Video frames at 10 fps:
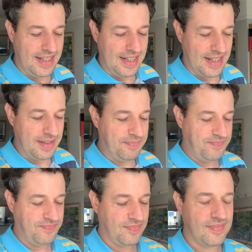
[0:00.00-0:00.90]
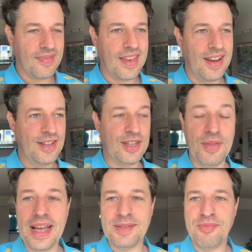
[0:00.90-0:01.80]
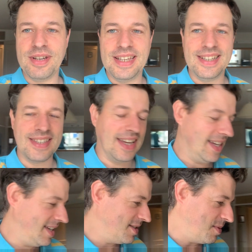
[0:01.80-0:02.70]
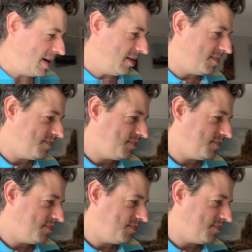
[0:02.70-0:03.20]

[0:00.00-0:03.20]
So that's pretty insane as well.